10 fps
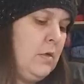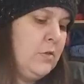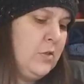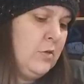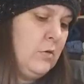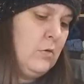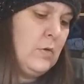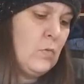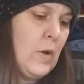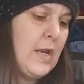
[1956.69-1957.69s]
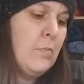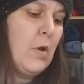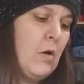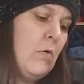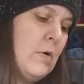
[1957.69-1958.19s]
two in
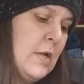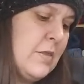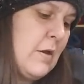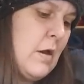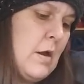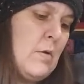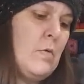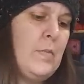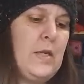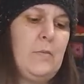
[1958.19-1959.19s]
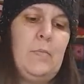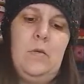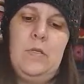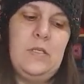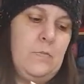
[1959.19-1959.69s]
rainbow, and I thought I would make
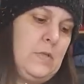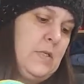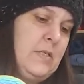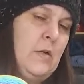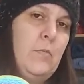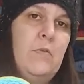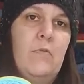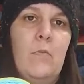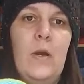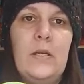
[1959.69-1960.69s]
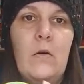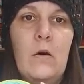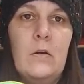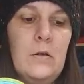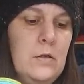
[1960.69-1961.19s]
maybe something summery for my
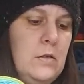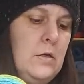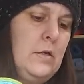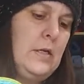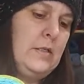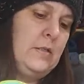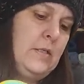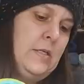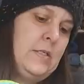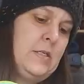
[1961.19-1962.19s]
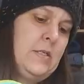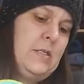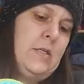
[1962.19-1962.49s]
daughter out of this.